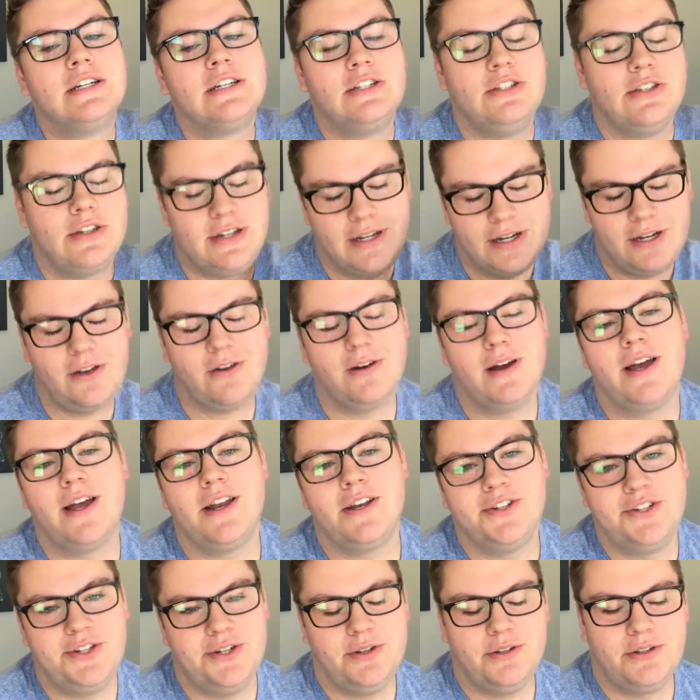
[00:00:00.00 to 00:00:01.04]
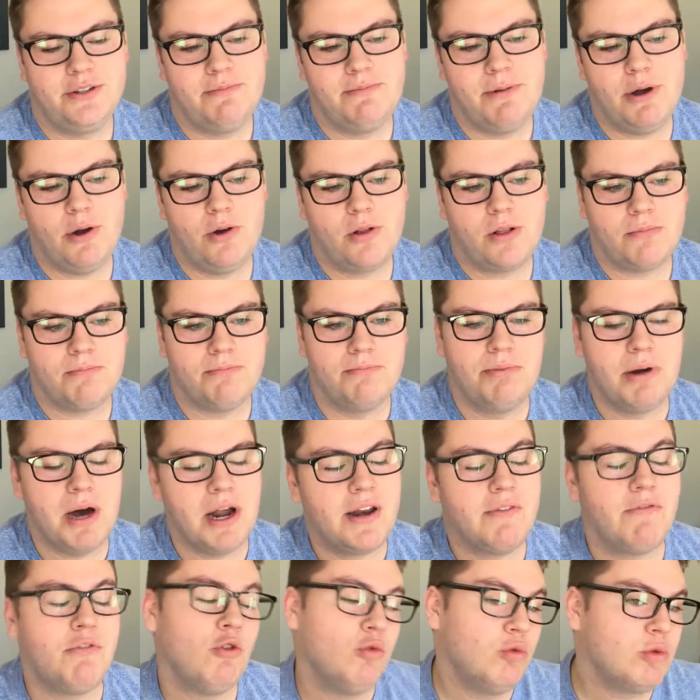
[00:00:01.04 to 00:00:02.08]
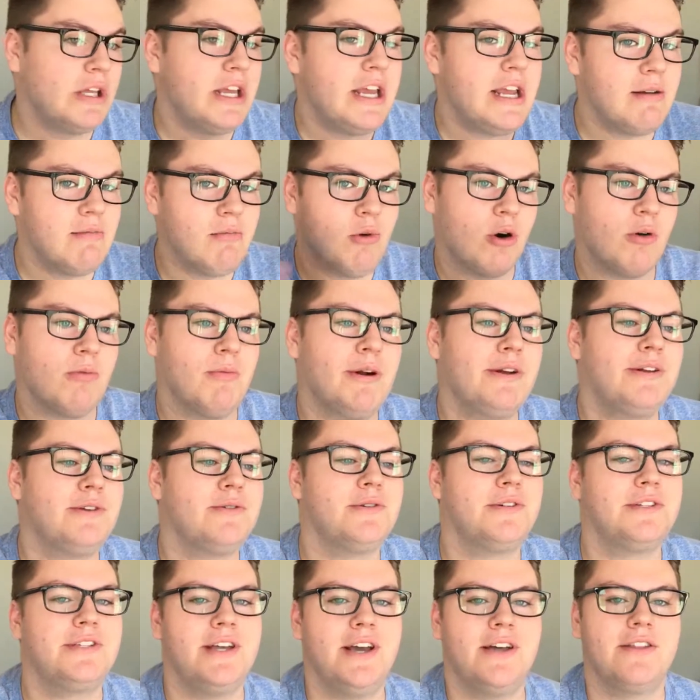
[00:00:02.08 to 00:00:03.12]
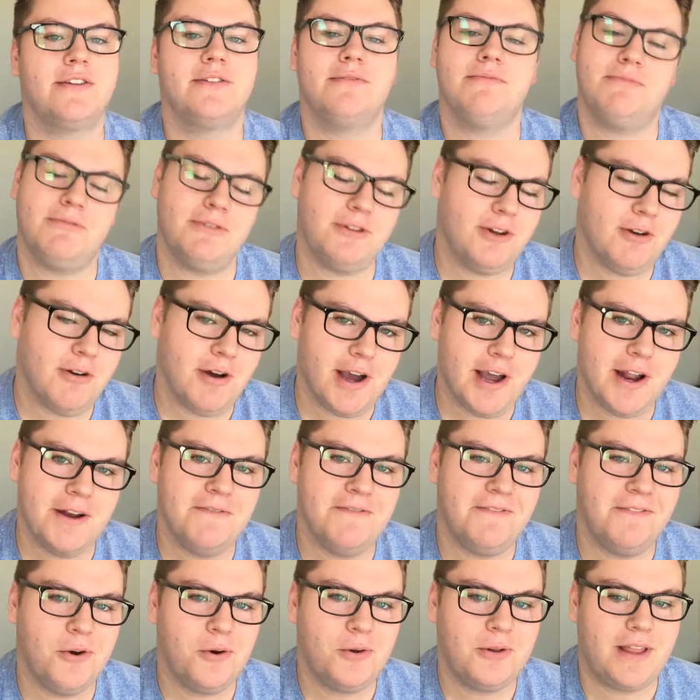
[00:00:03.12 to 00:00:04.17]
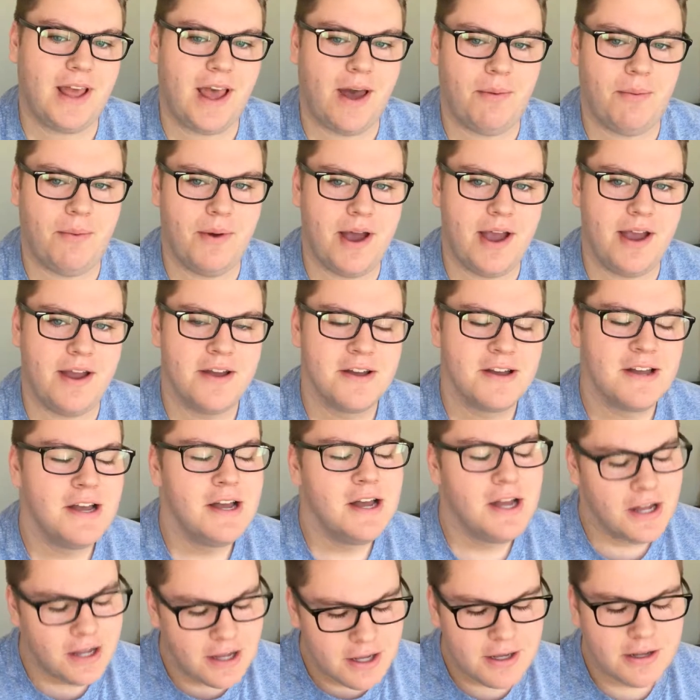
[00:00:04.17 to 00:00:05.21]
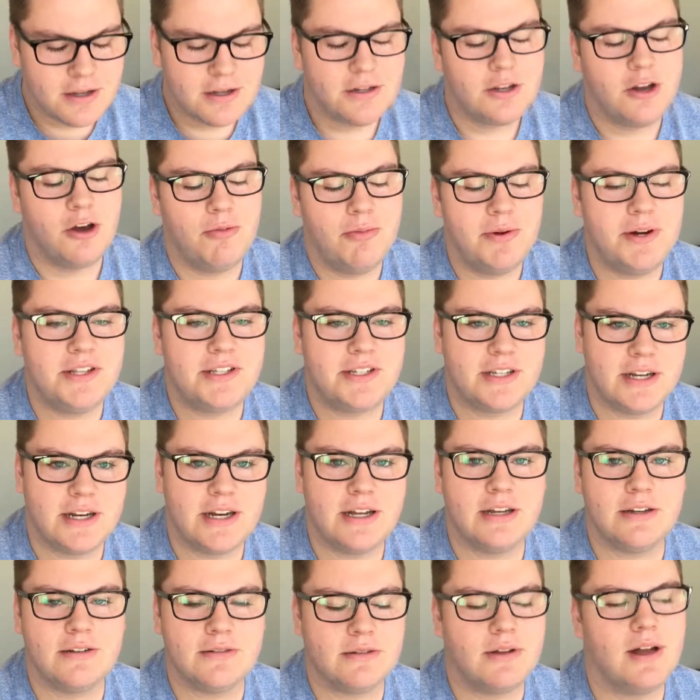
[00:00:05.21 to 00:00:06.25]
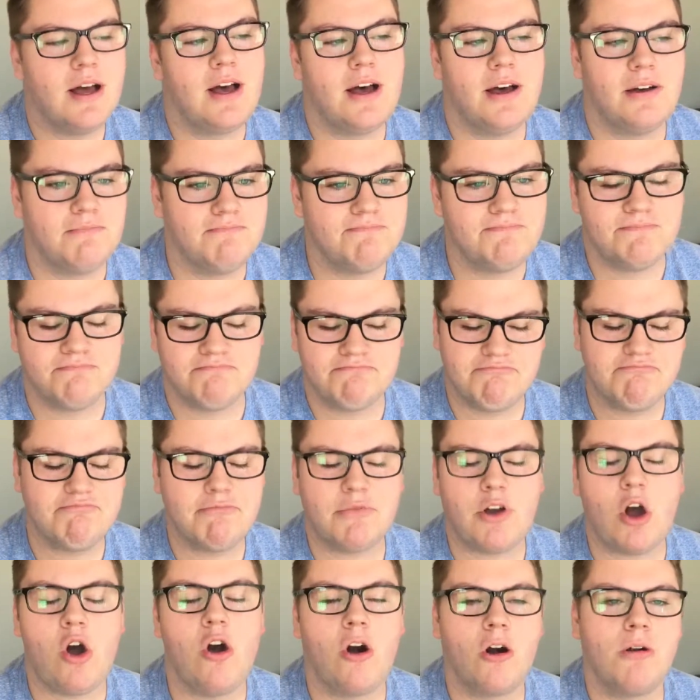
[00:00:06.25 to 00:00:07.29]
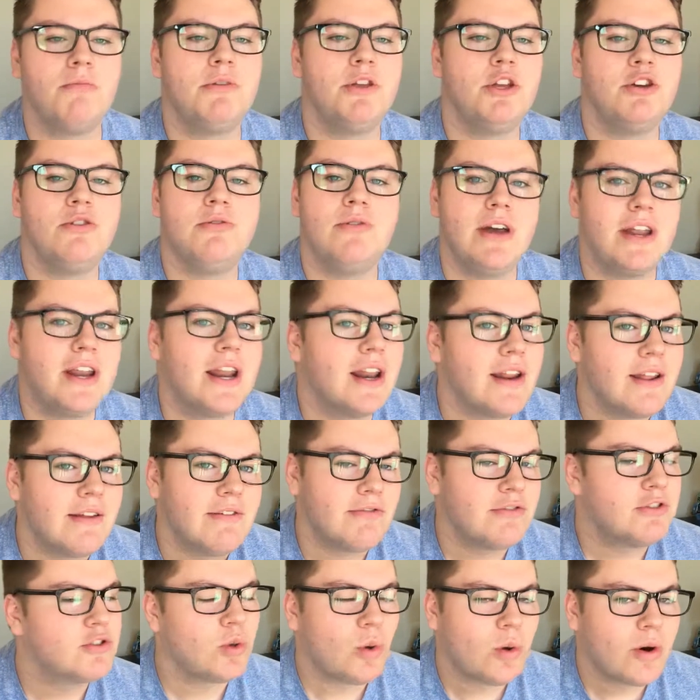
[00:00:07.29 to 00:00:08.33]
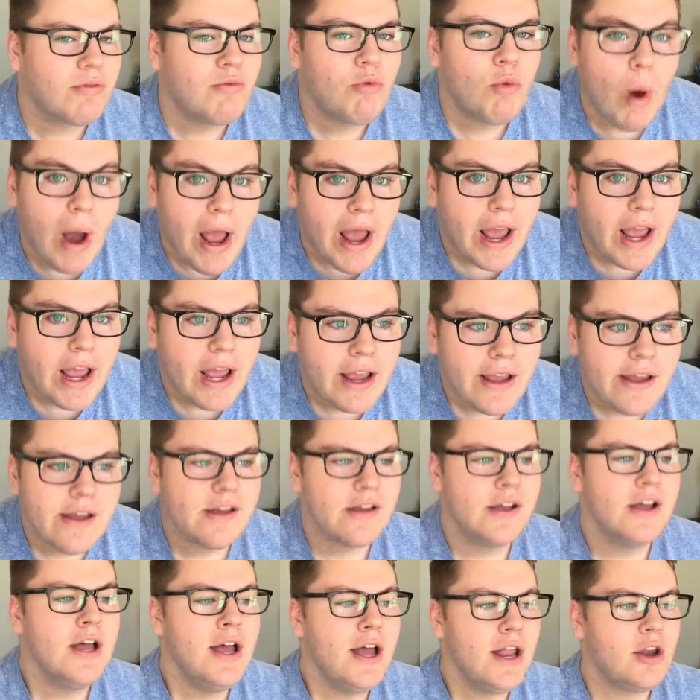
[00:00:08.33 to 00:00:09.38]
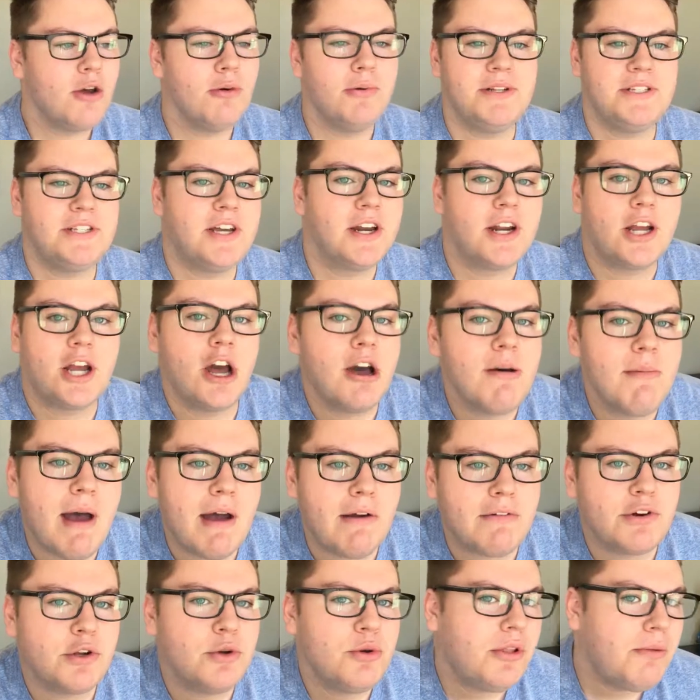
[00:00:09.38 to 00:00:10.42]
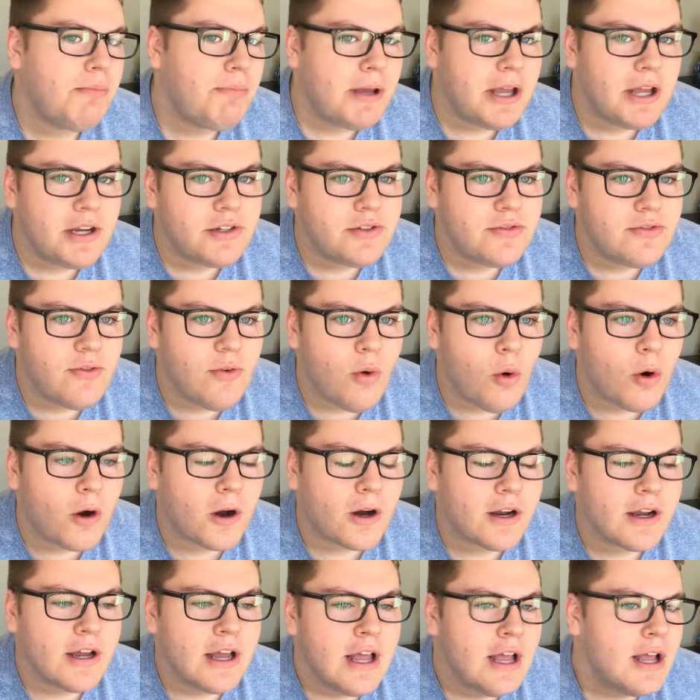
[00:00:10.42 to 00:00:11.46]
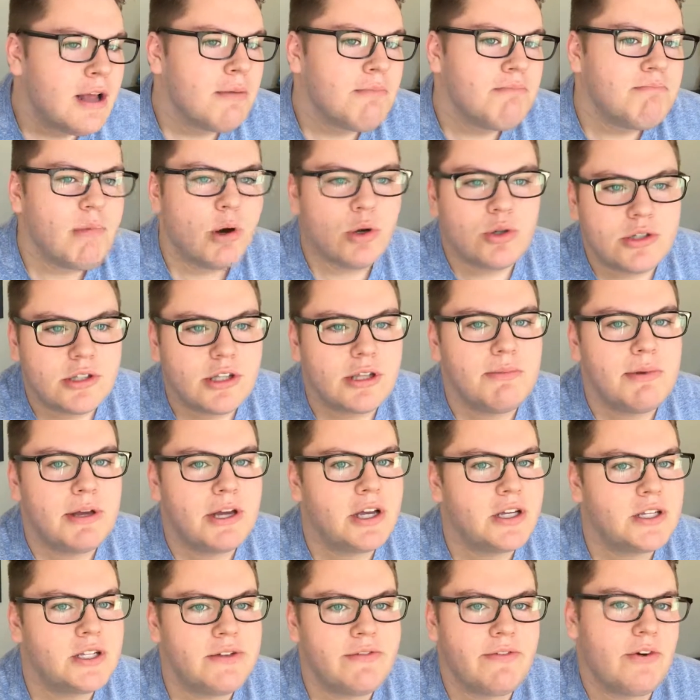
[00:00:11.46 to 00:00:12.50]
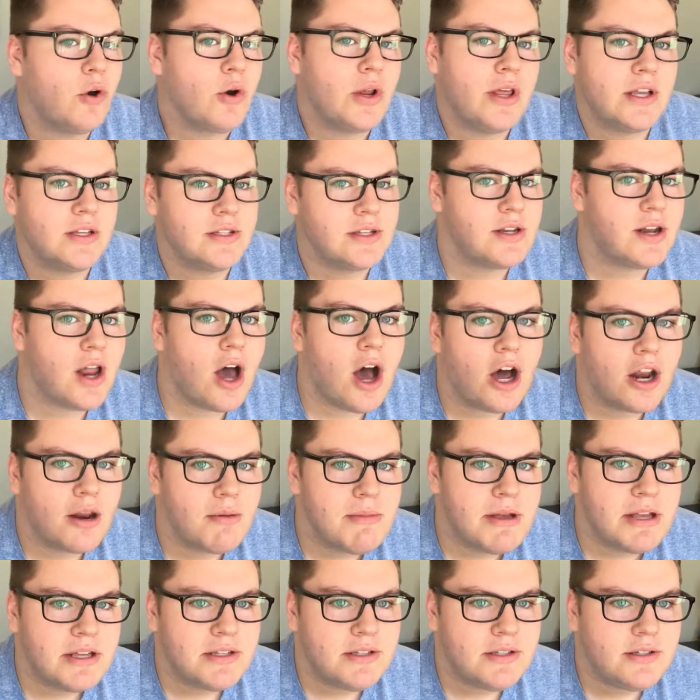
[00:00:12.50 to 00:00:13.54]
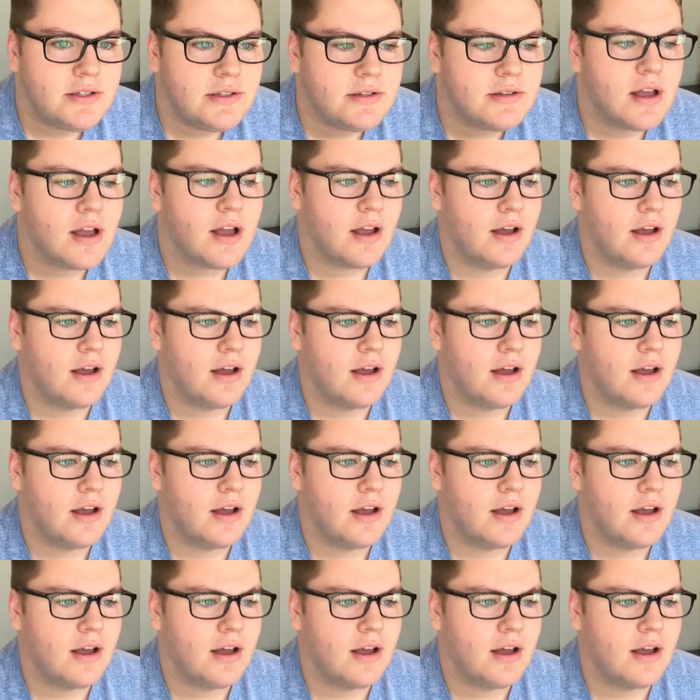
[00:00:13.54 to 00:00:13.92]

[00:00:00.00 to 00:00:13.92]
you can go ahead and choose the both. But if you lean more one towards the other, go ahead and vote that way. Nobody's gonna harm you in any sort of way. Nobody's gonna come after you with a pitchfork, mostly because the voting is anonymous.